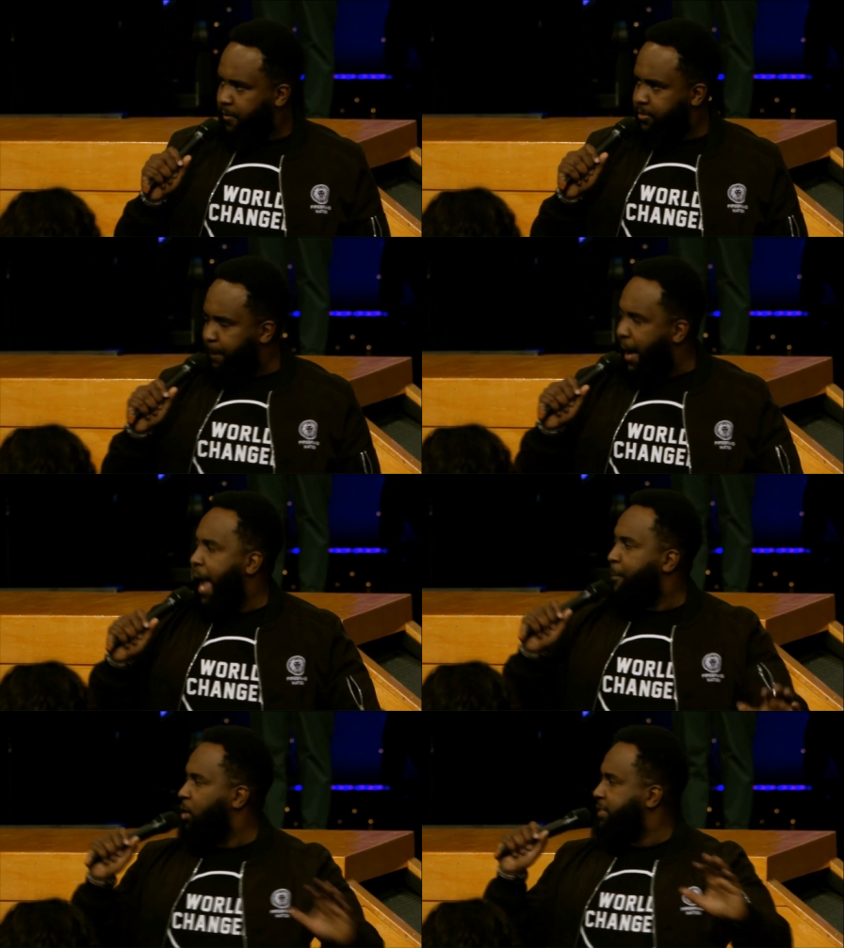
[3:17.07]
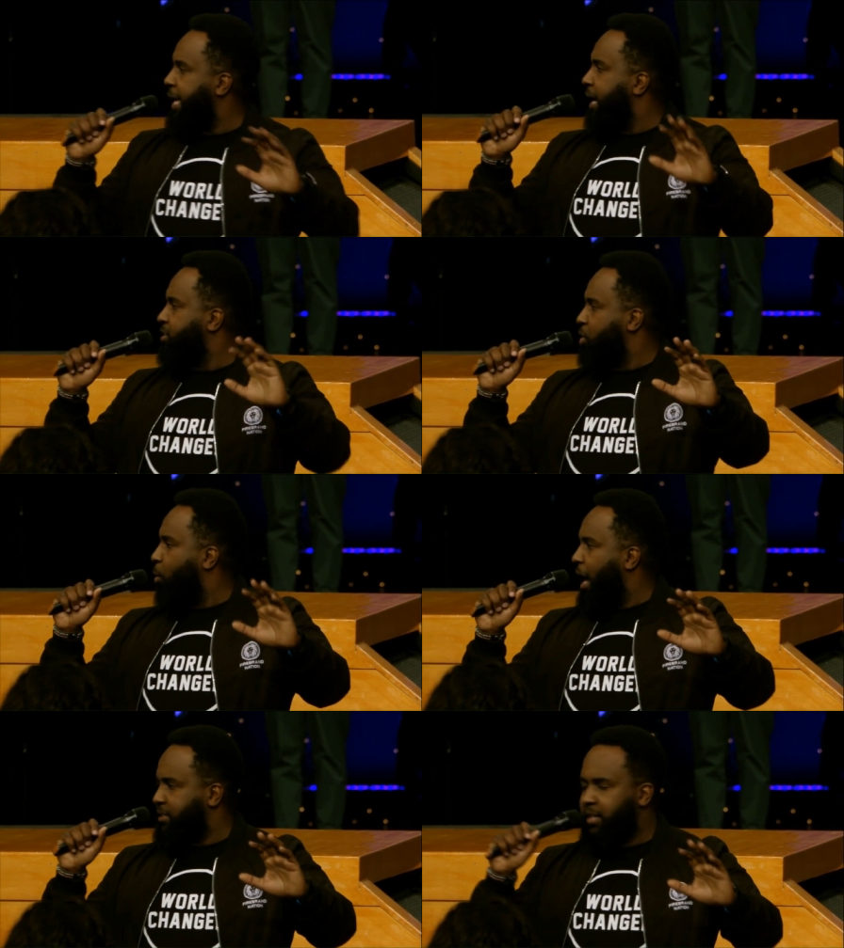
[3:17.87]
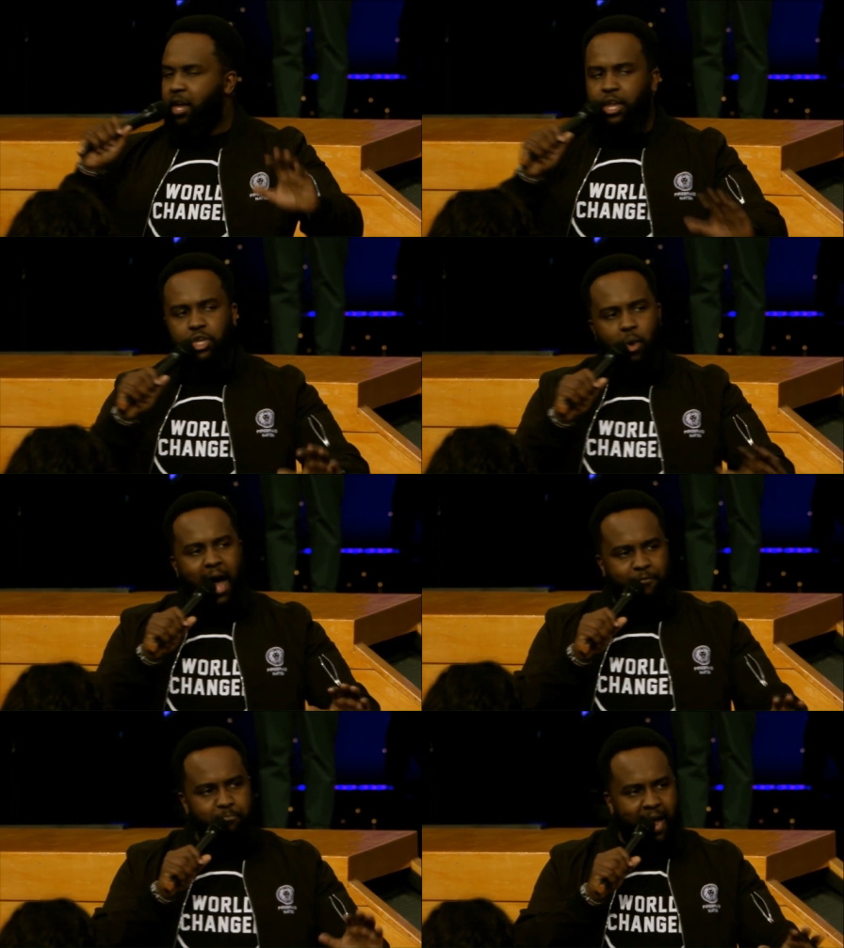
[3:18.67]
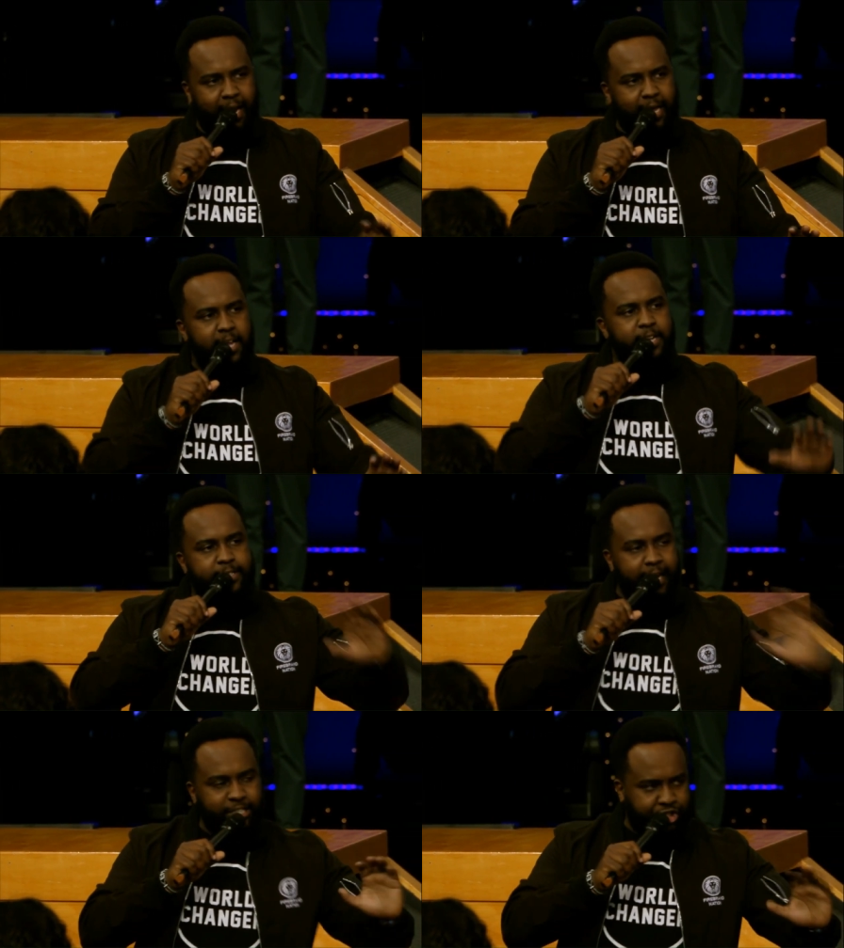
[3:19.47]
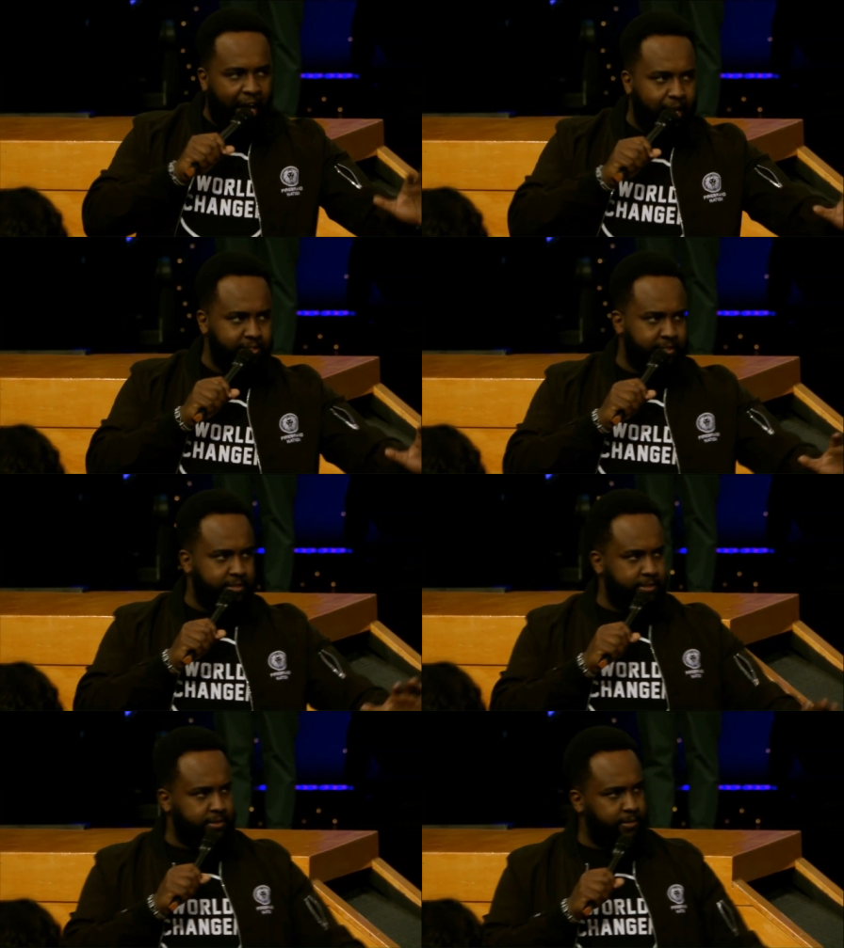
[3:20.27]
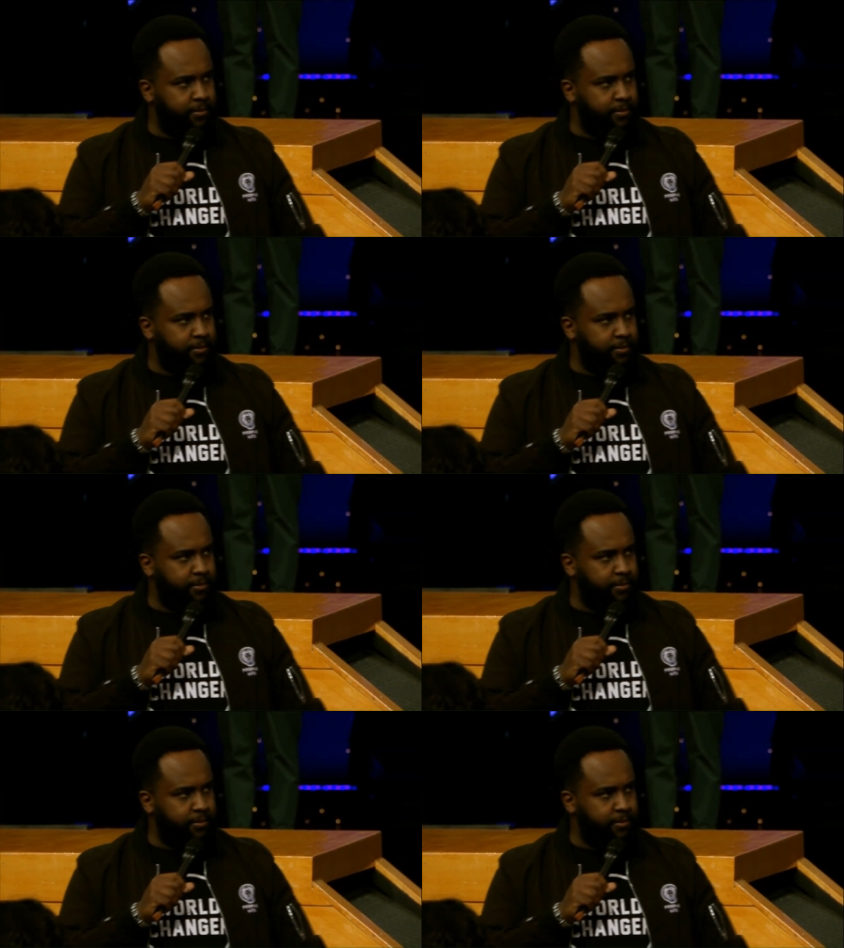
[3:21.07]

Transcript: The Bible says to us, You have many teachers.